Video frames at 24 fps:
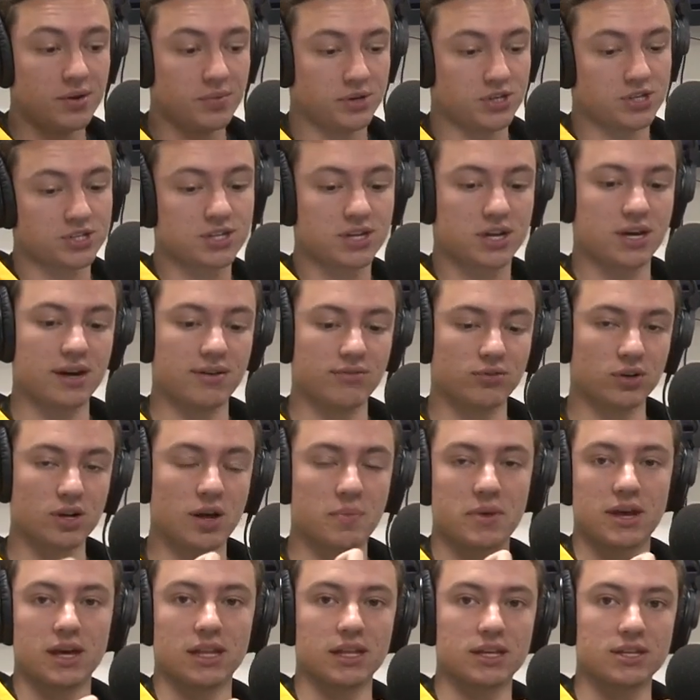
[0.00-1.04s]
We just cover
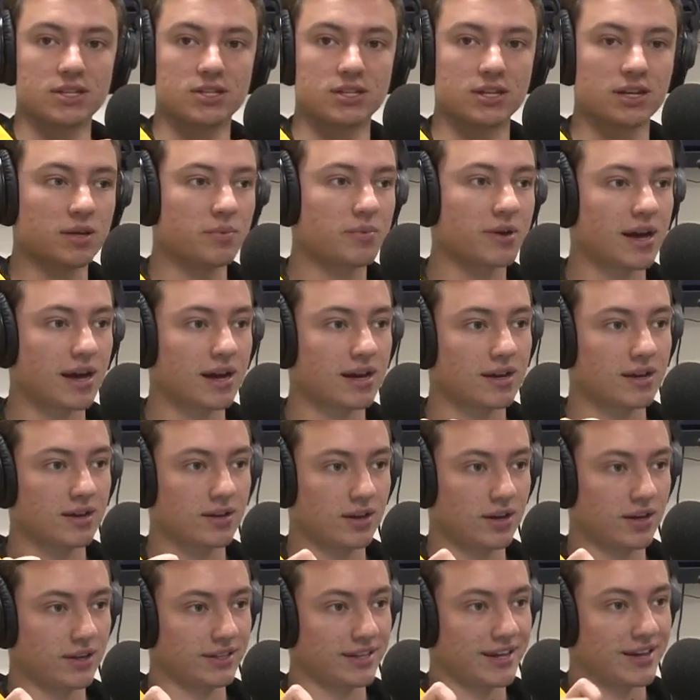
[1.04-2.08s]
up L A City pa
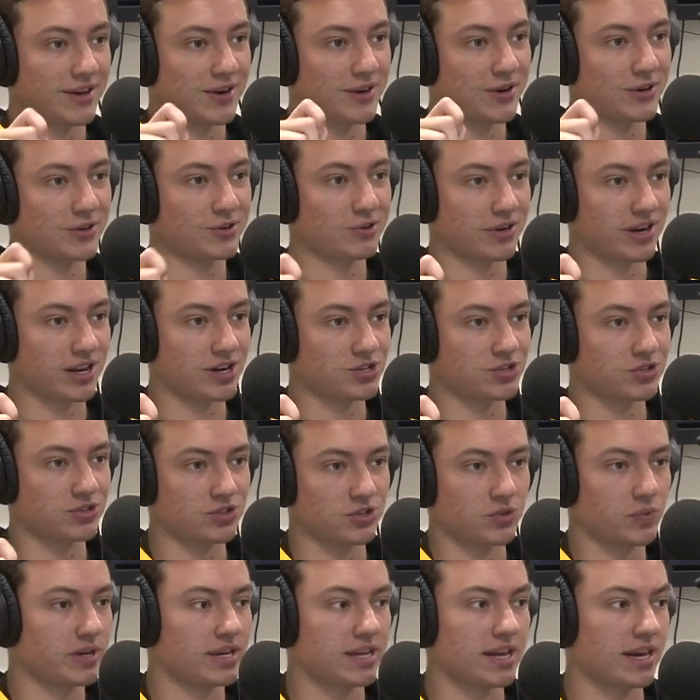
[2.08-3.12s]
uh, on like on our
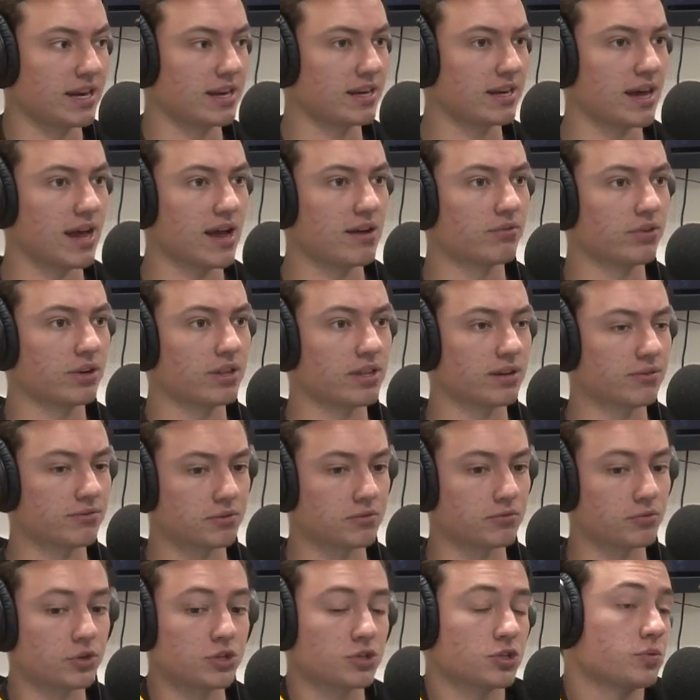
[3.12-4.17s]
credentials, and we'd get into everything
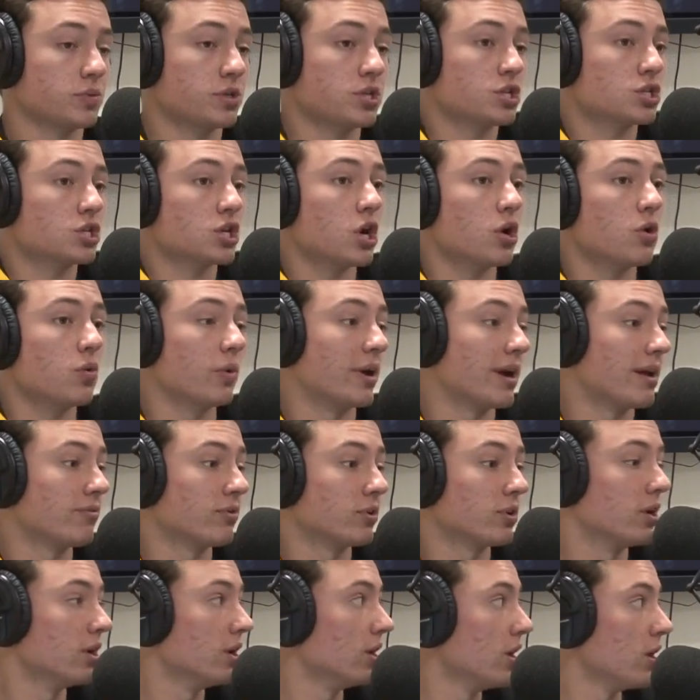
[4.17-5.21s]
for free. So we just go
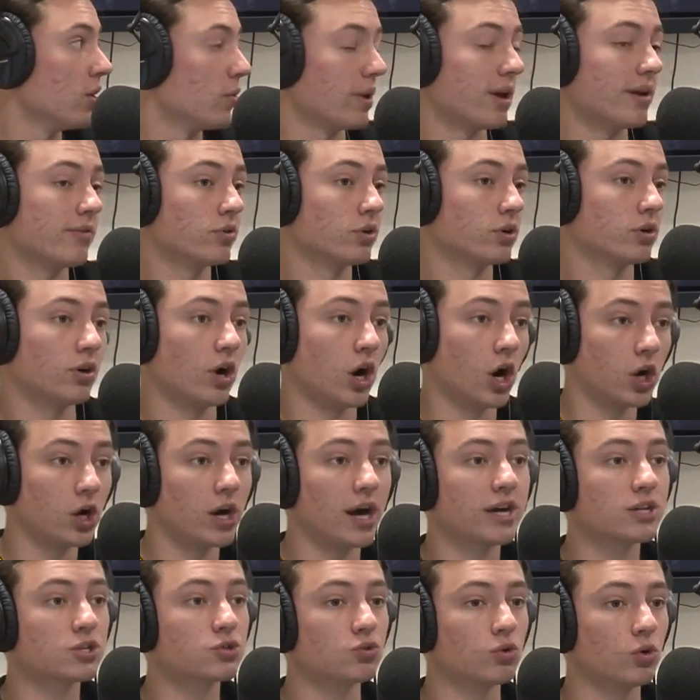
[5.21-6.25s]
whenever whenever our
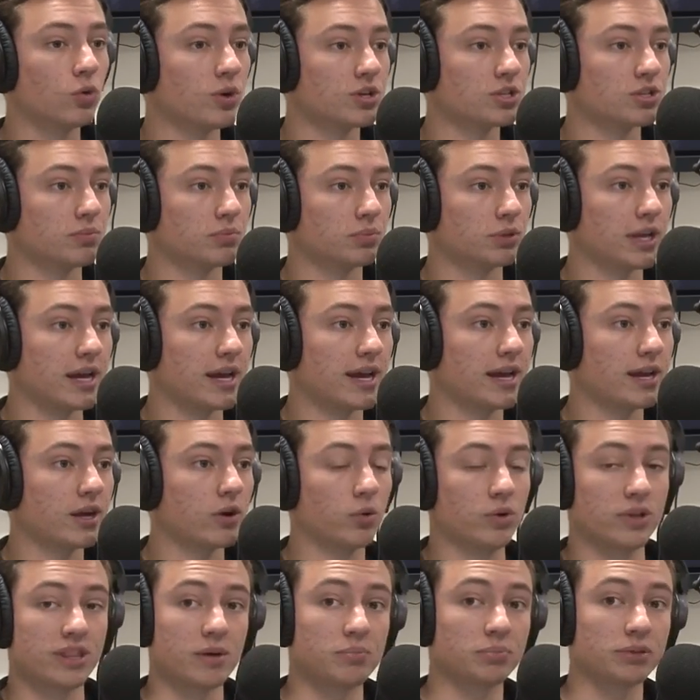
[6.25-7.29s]
high school wasn't
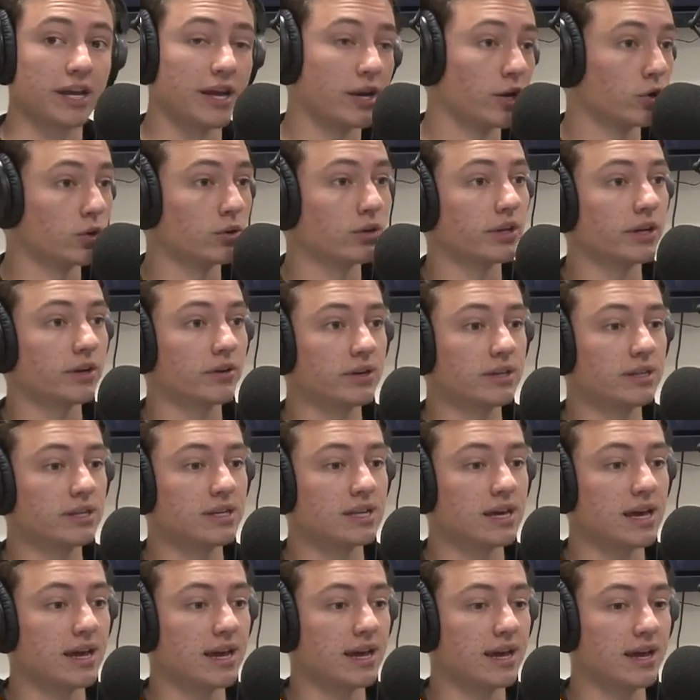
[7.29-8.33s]
playing, or they played earlier in the
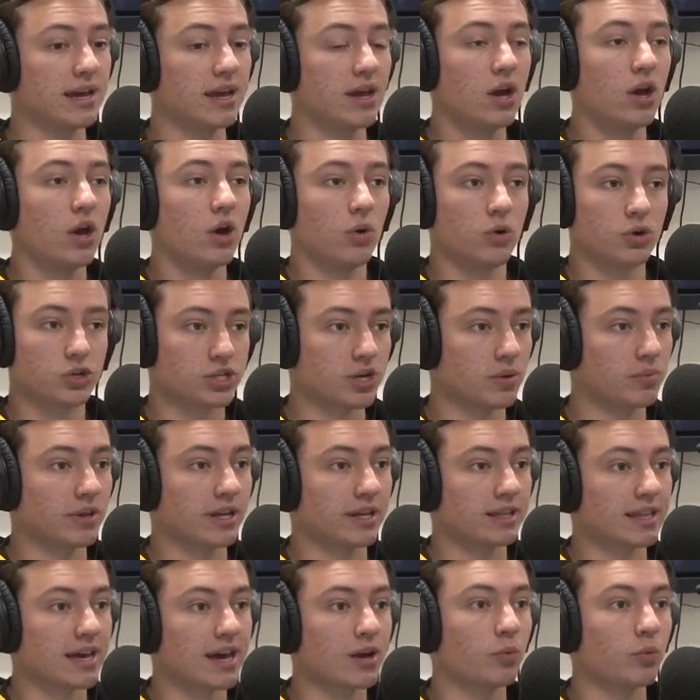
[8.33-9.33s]
day or something like